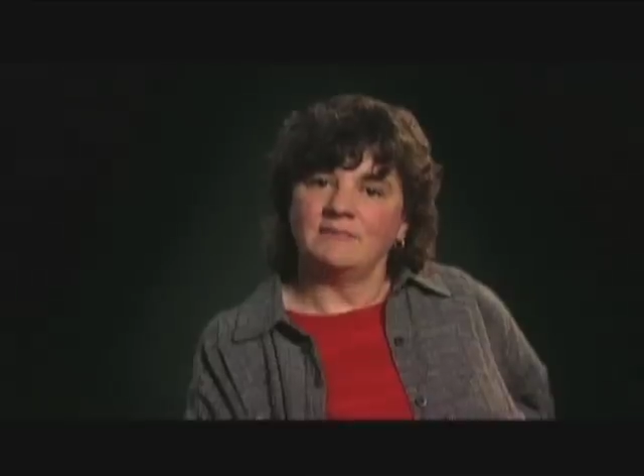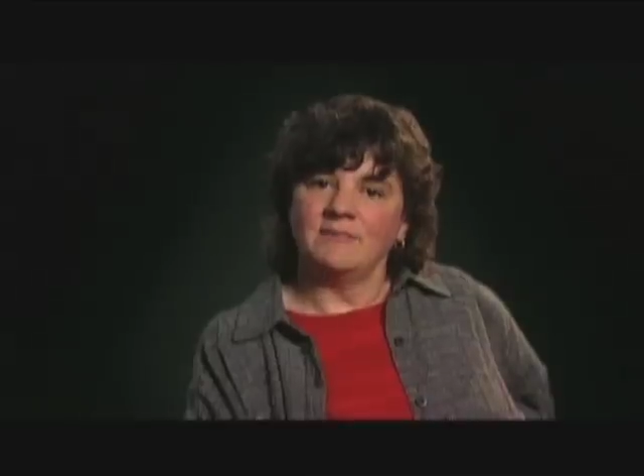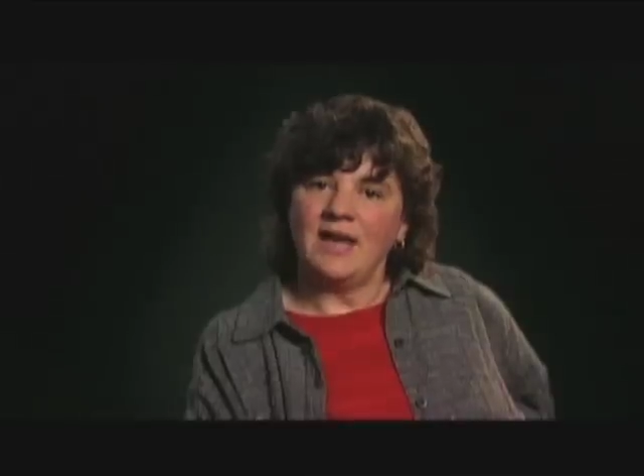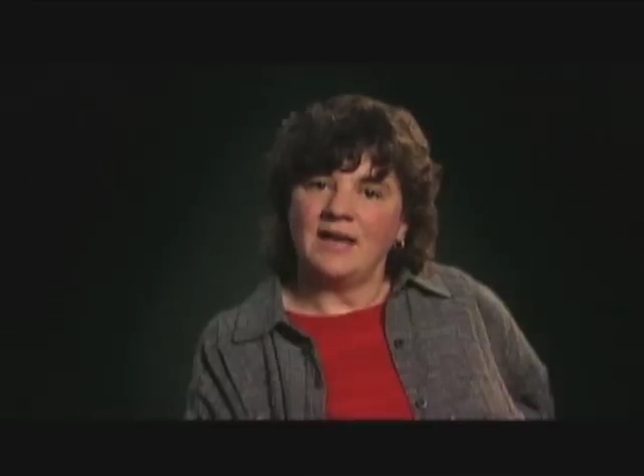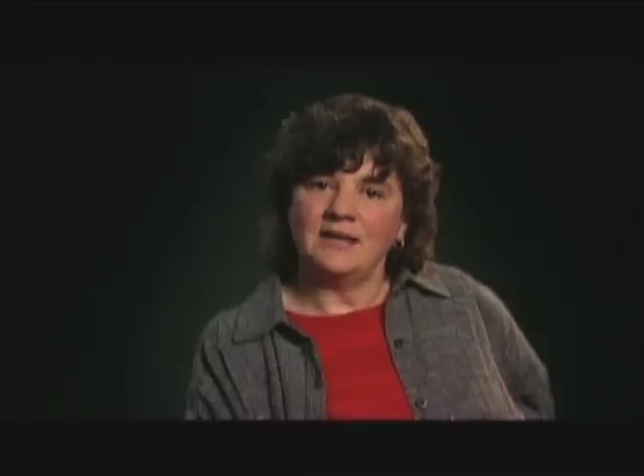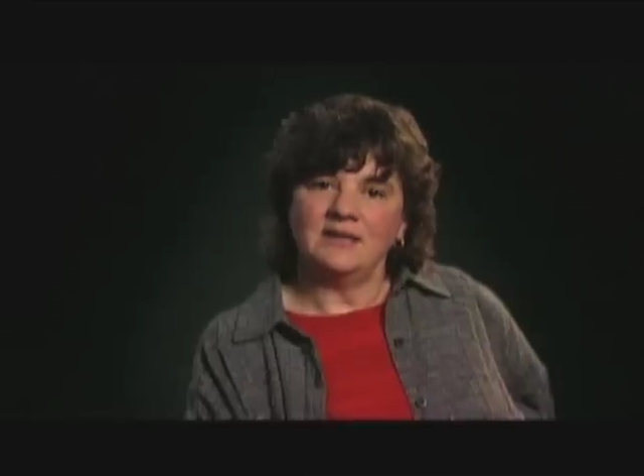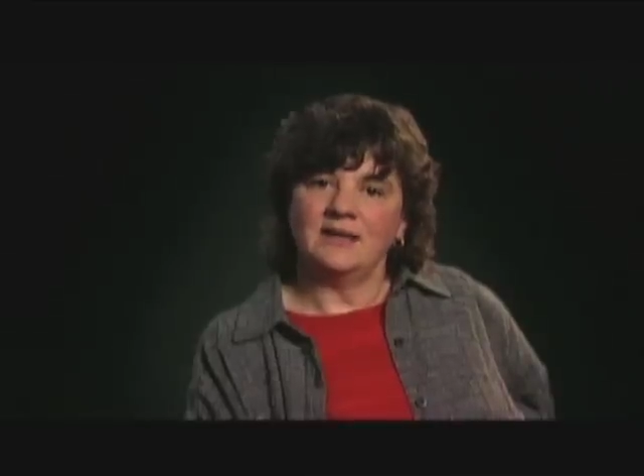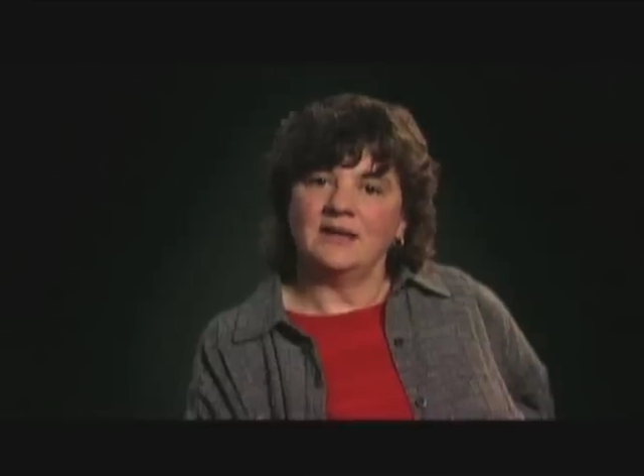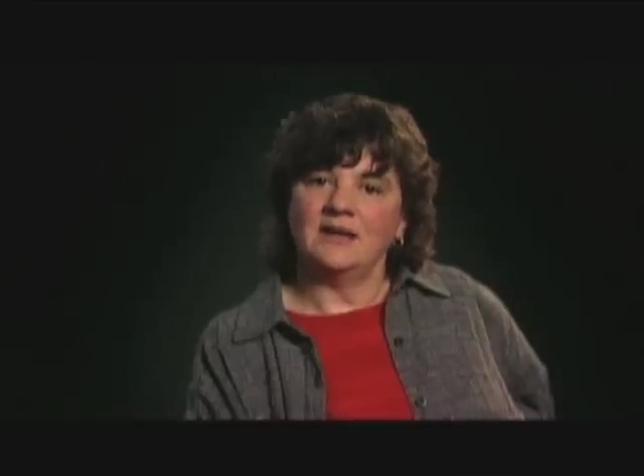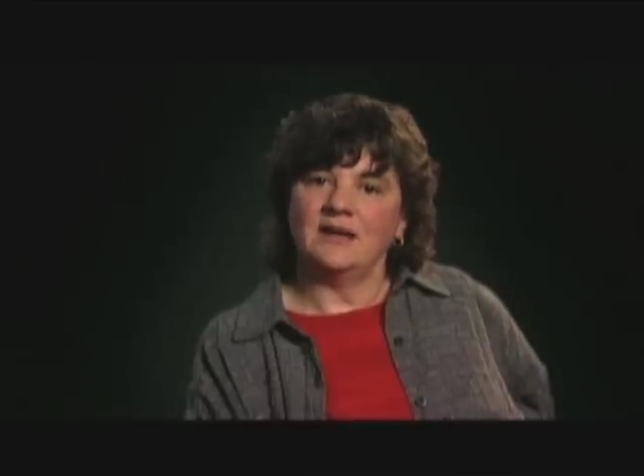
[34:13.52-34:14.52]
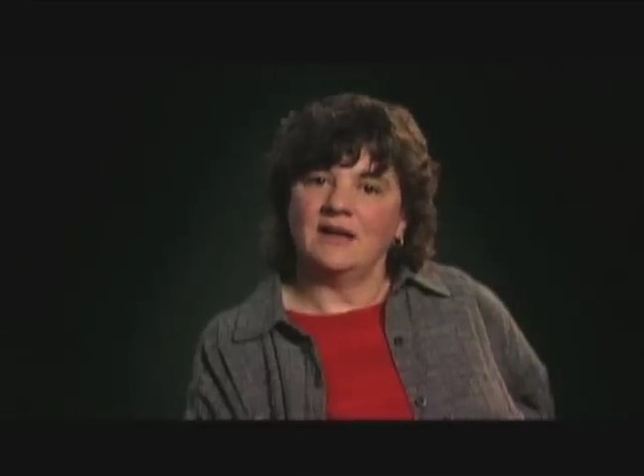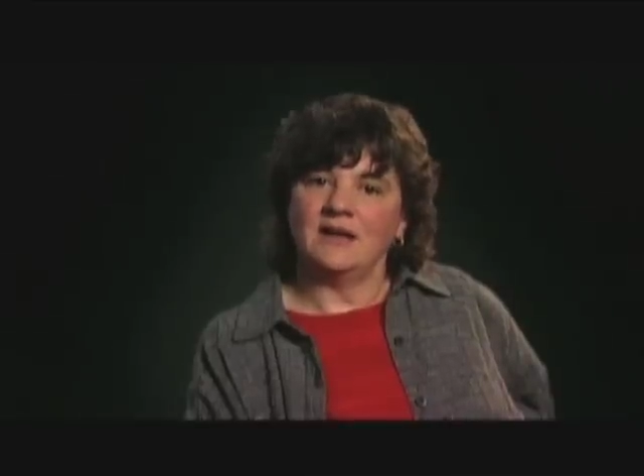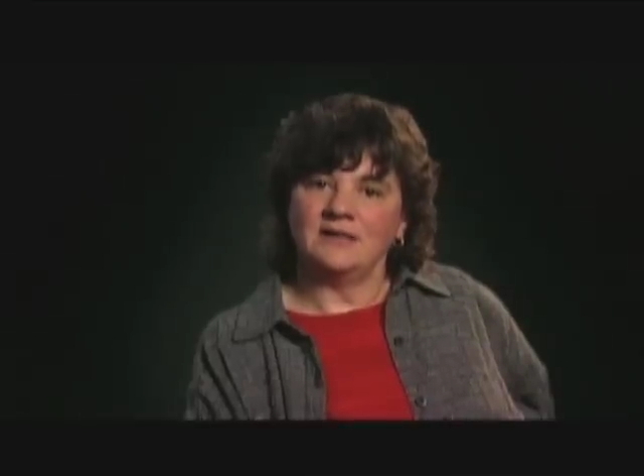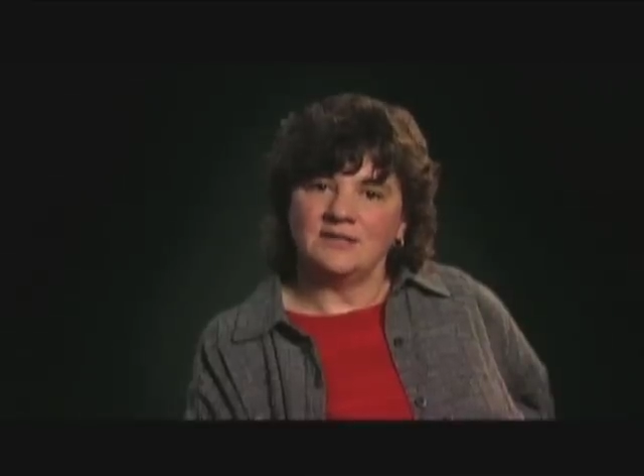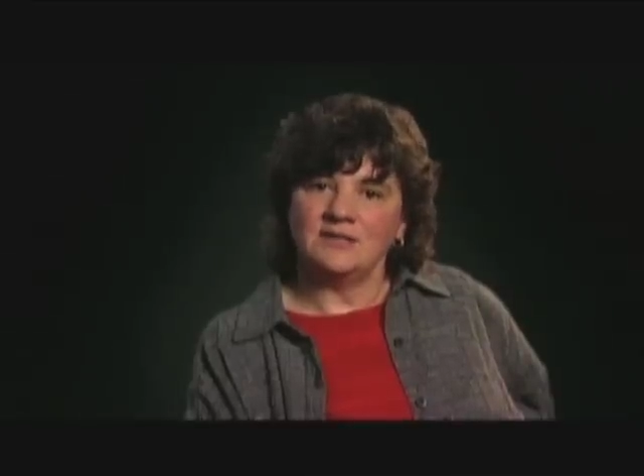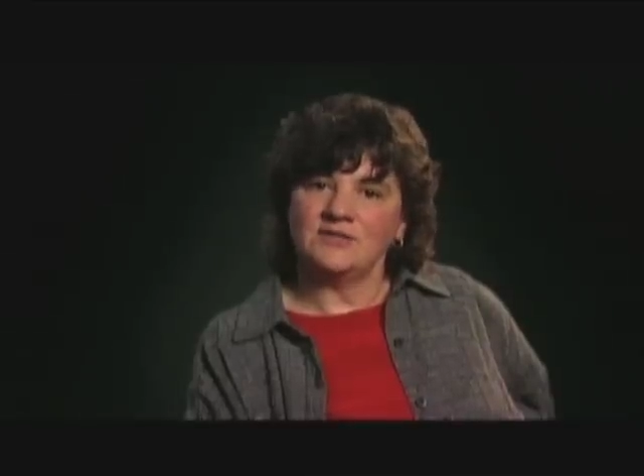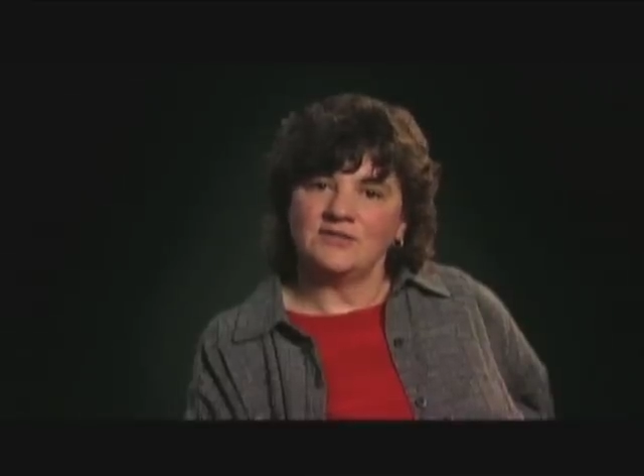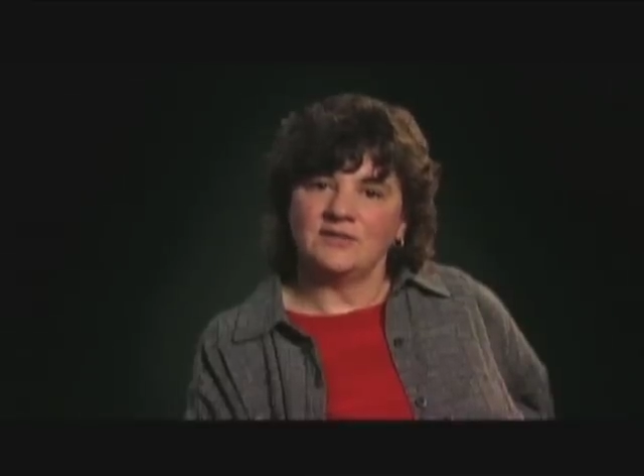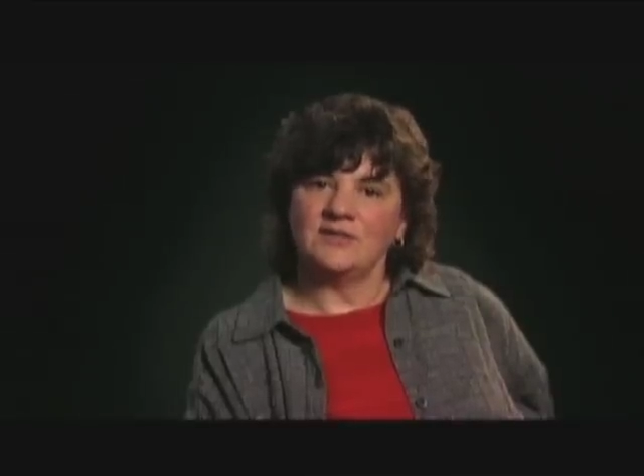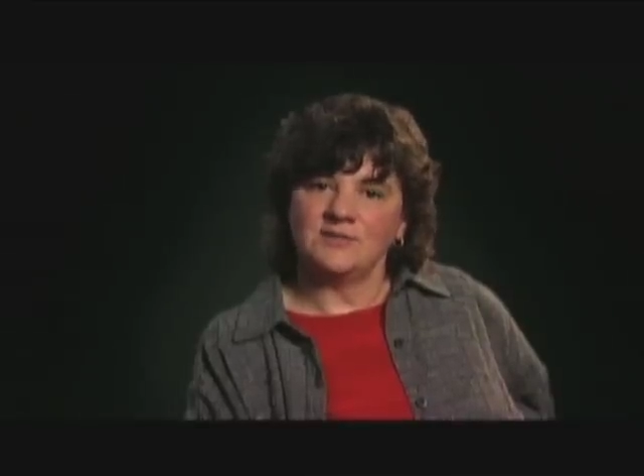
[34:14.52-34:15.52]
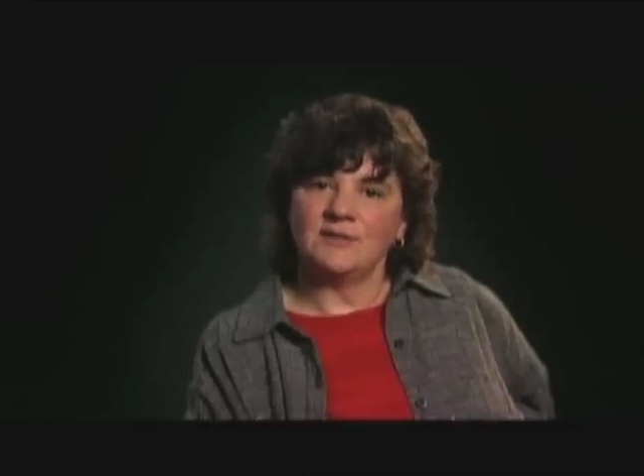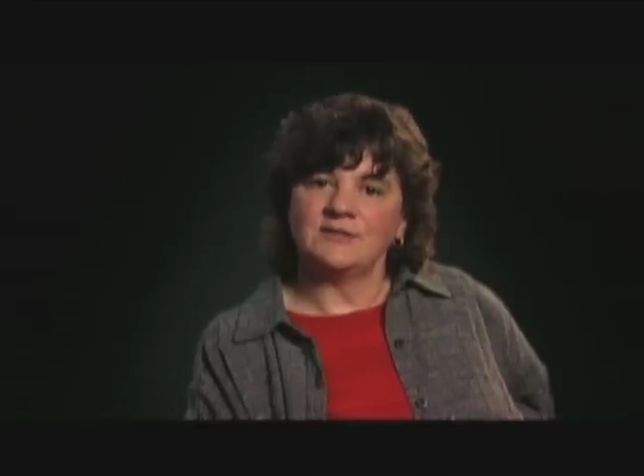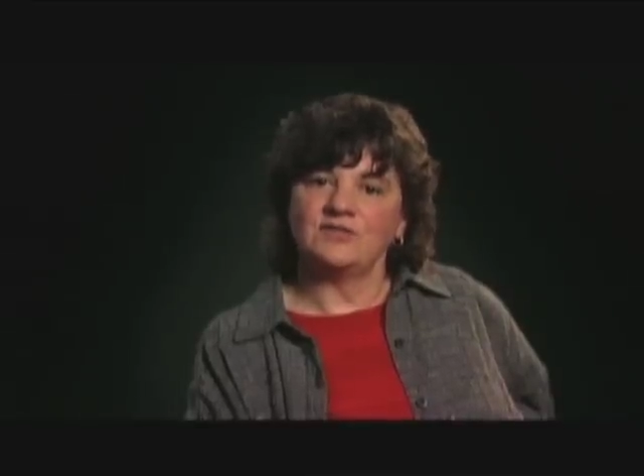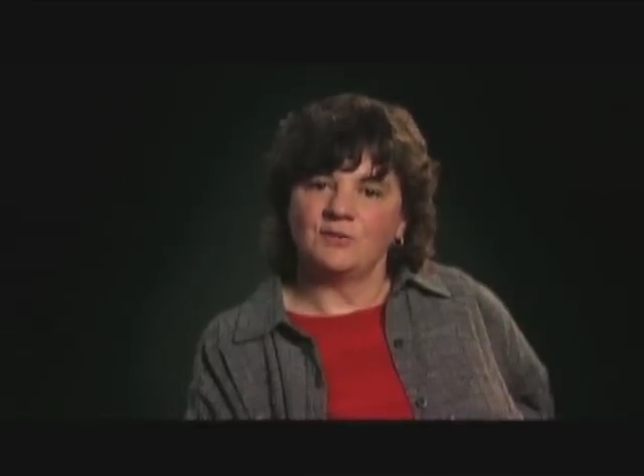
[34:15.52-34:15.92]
combat an industry that spends